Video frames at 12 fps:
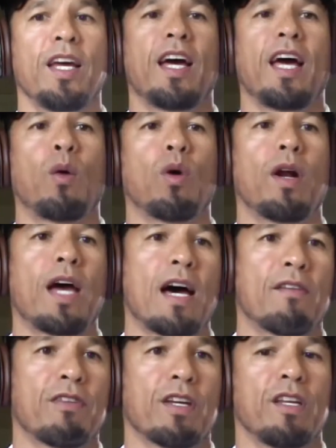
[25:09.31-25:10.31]
And we're
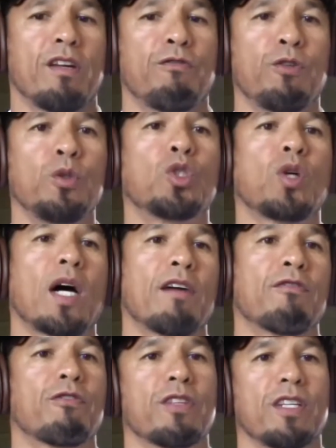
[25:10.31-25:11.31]
having a food drive
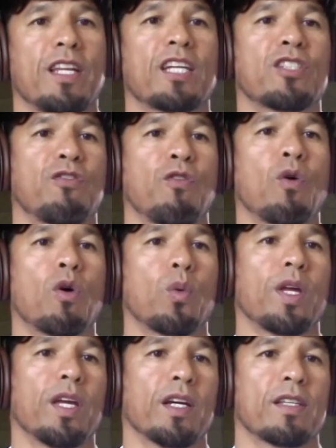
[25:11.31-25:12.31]
for the next four
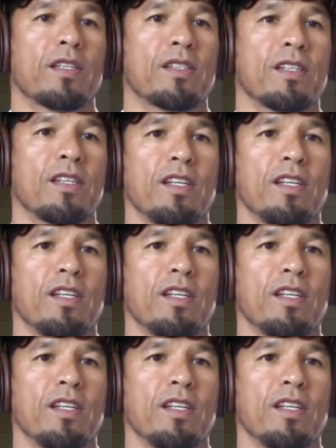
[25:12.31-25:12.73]
weeks.